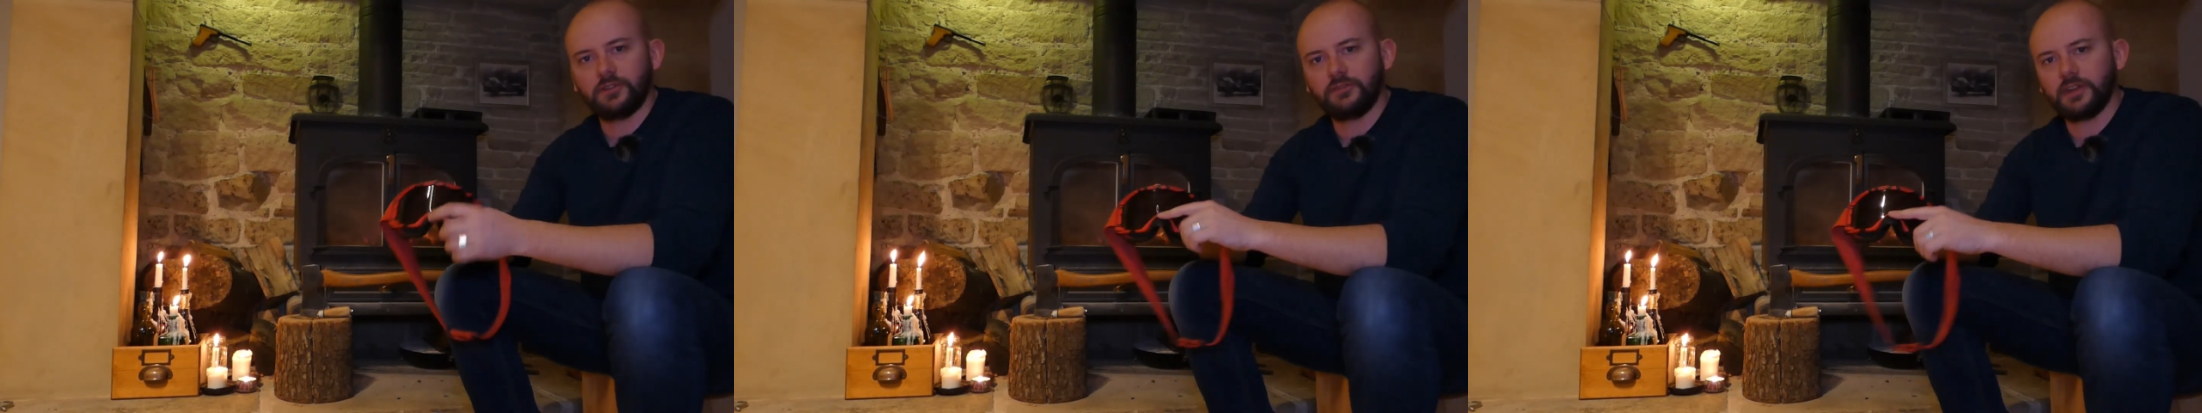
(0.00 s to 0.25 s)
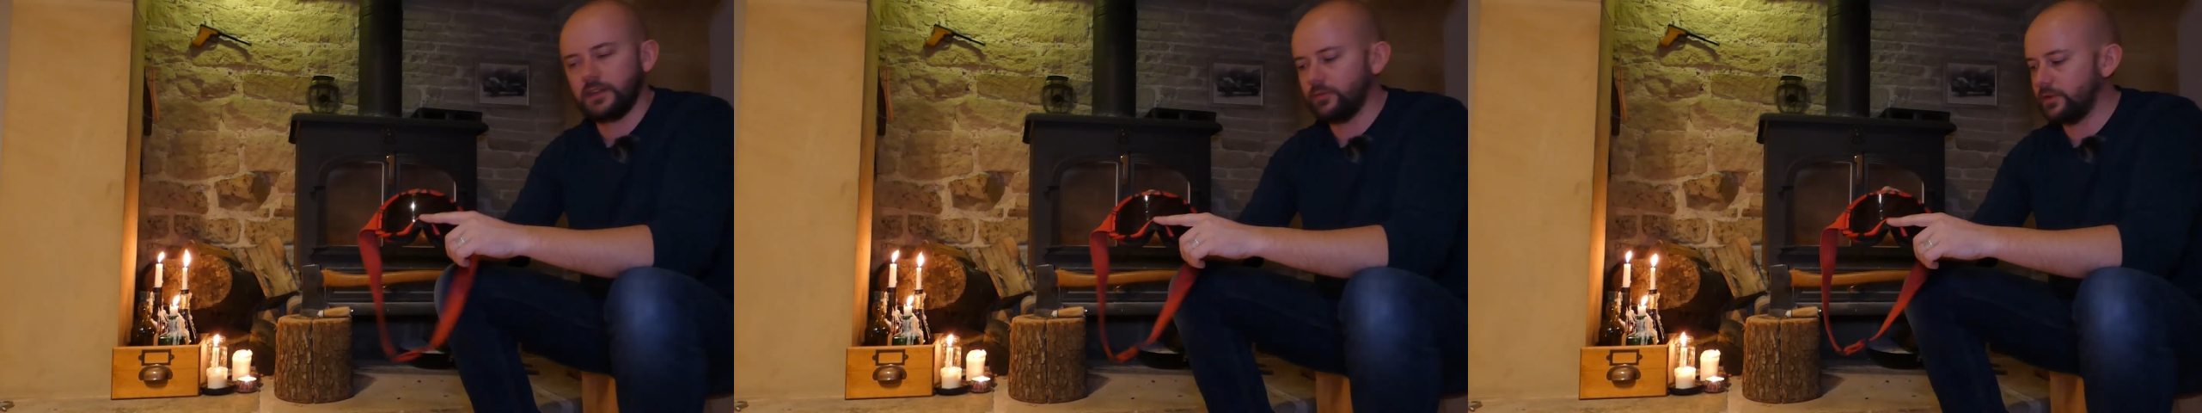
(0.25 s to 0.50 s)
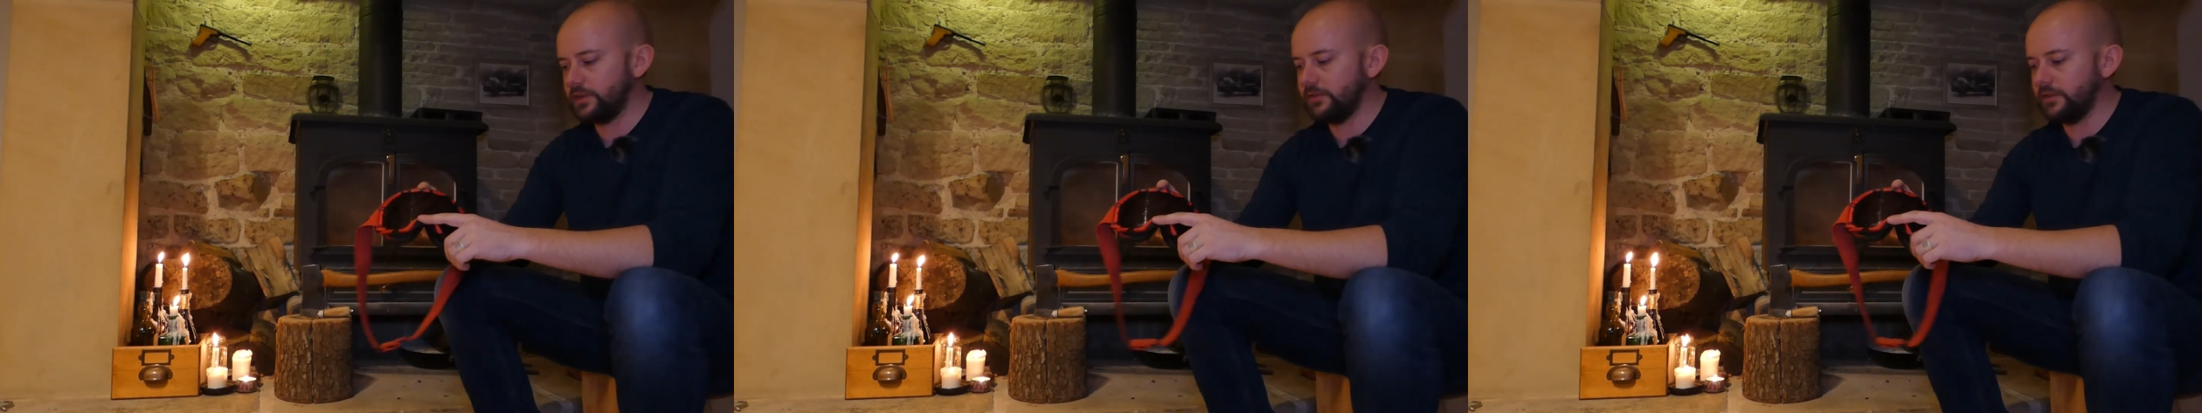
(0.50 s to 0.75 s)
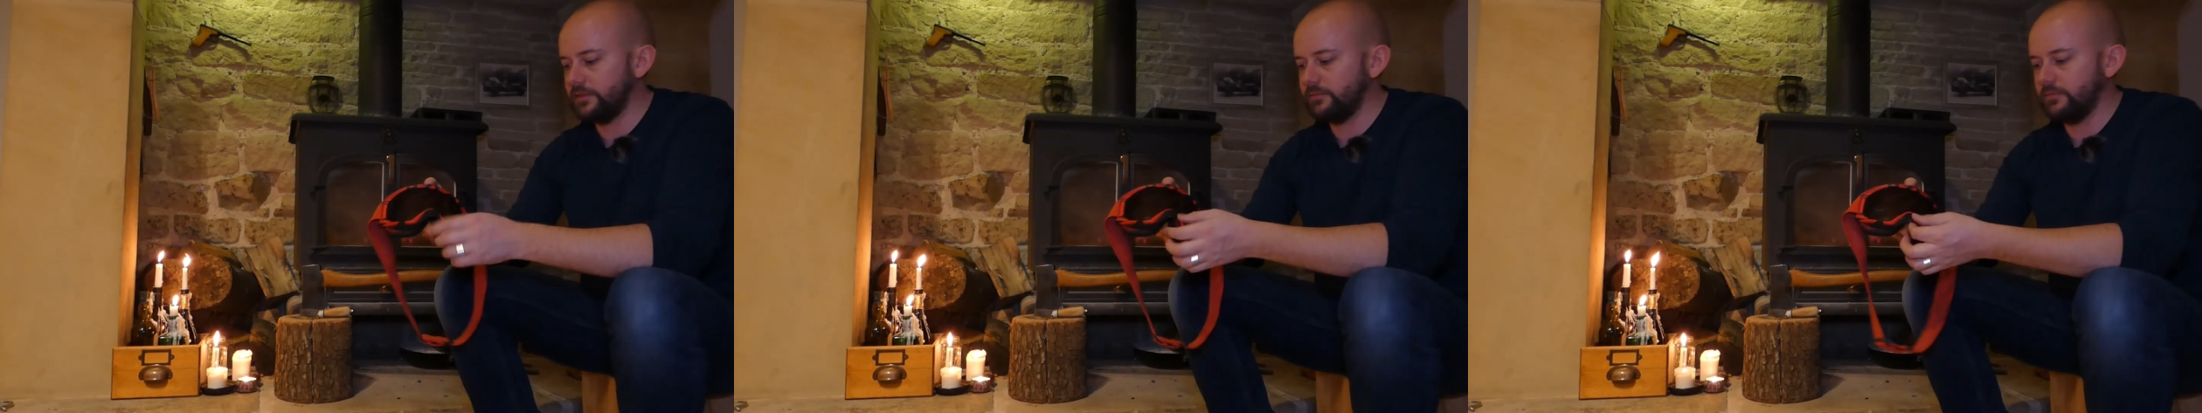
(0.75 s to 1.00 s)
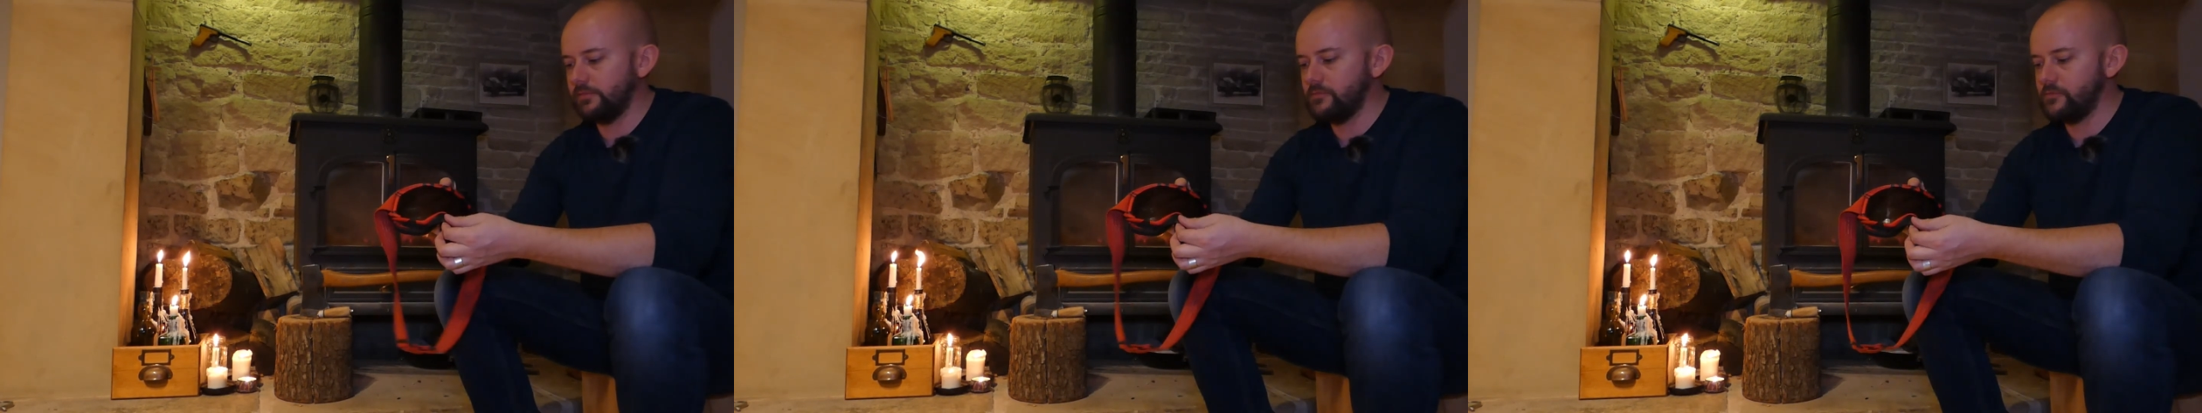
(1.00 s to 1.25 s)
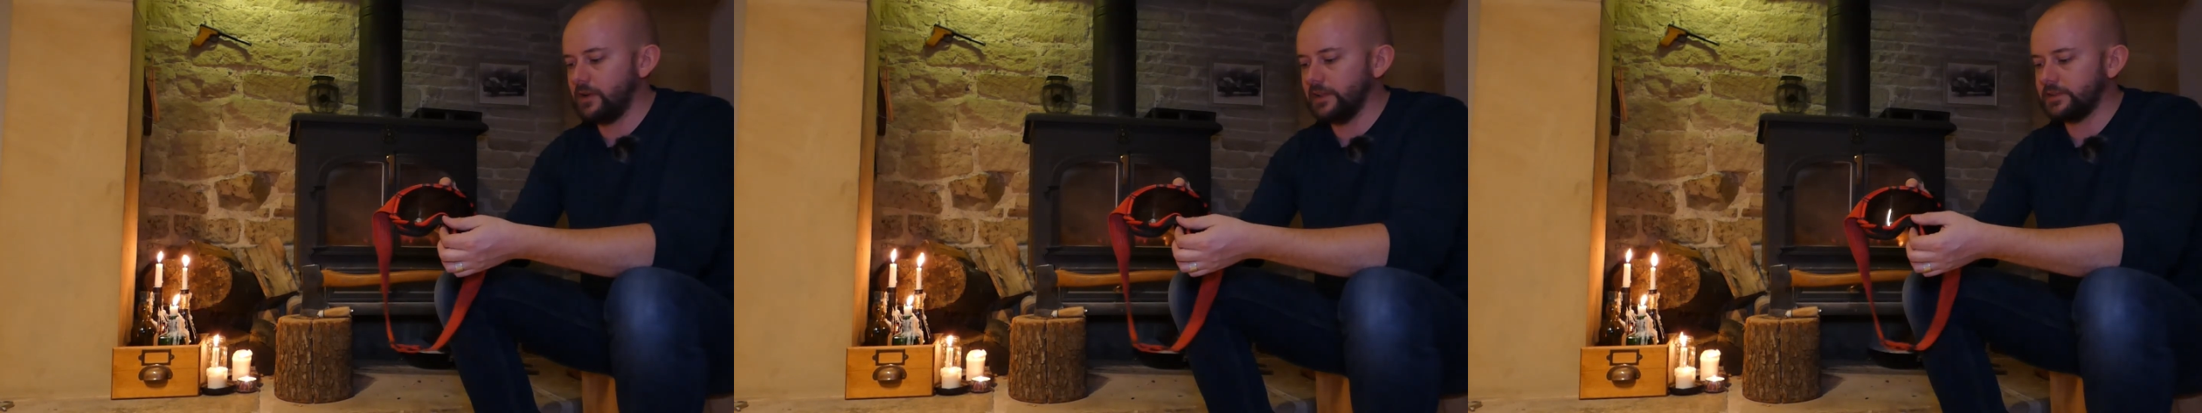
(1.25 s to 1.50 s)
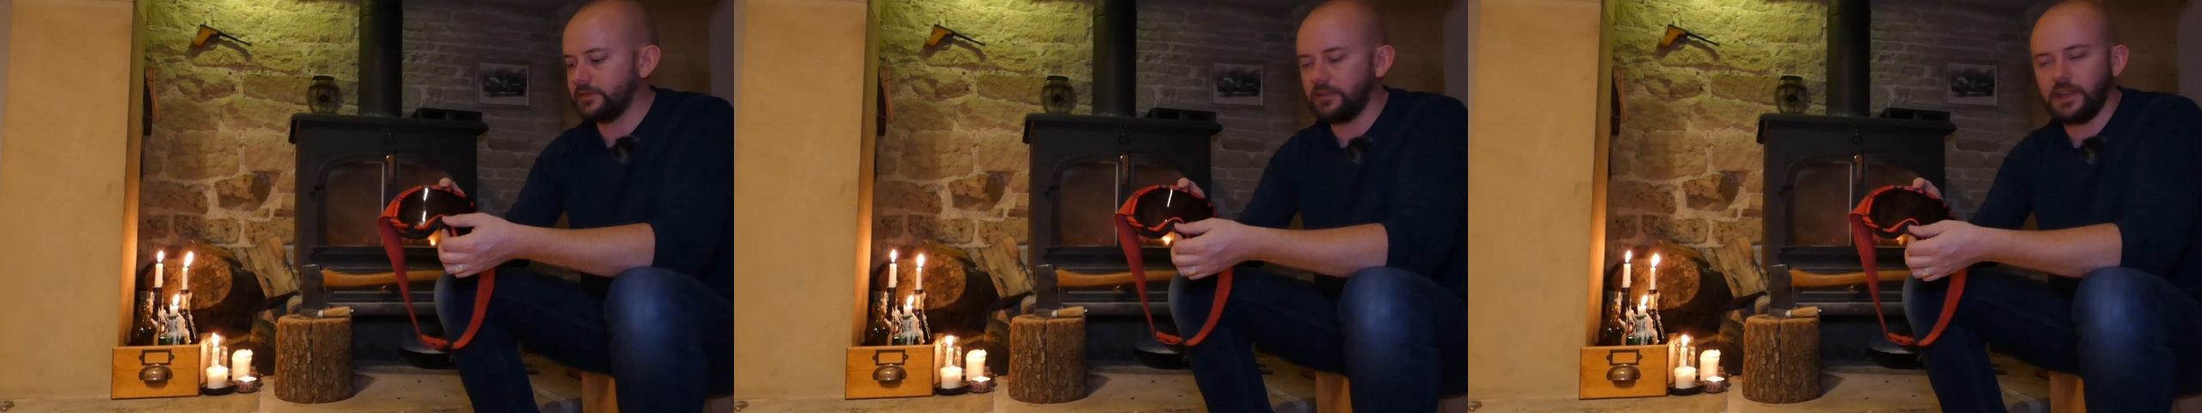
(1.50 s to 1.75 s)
I find when you're at relatively